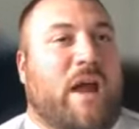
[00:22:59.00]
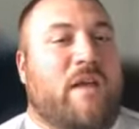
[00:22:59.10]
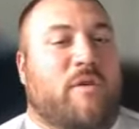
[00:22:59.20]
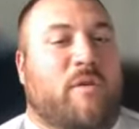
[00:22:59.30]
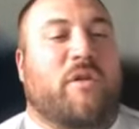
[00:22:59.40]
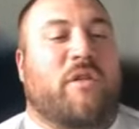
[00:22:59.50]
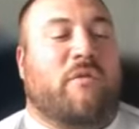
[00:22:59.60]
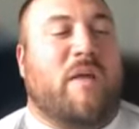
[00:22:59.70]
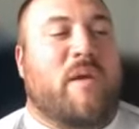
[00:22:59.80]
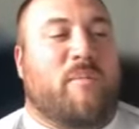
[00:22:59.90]
you're putting the
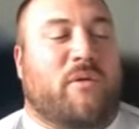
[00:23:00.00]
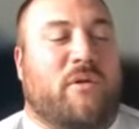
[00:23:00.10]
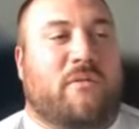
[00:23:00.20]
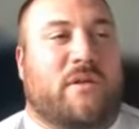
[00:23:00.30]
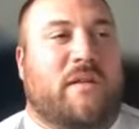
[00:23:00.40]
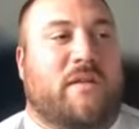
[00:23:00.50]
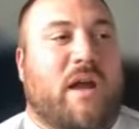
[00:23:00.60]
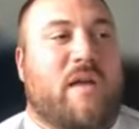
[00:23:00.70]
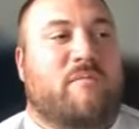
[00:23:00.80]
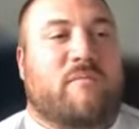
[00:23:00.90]
right people in the
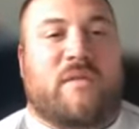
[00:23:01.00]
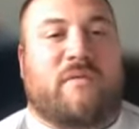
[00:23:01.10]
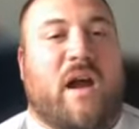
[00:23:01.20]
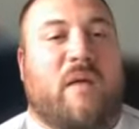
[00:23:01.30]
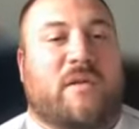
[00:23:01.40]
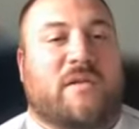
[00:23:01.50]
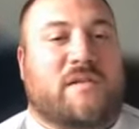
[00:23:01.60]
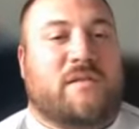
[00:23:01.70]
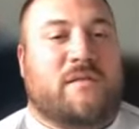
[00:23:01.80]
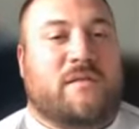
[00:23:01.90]
right environments